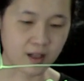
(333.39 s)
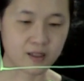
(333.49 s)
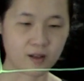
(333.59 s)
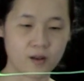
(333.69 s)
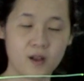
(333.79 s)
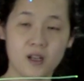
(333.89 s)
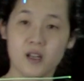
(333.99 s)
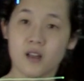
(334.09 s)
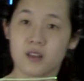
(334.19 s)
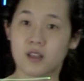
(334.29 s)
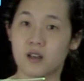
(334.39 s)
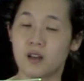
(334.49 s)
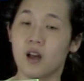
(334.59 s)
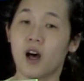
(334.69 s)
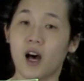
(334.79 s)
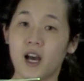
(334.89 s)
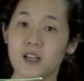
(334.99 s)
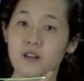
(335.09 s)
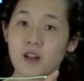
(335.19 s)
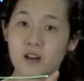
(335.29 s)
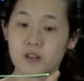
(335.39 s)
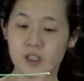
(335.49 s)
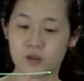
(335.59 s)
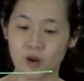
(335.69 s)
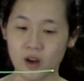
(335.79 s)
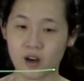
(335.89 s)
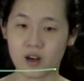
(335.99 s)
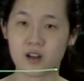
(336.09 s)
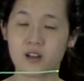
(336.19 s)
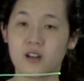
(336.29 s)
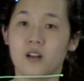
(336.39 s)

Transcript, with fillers: So the higher energy you are,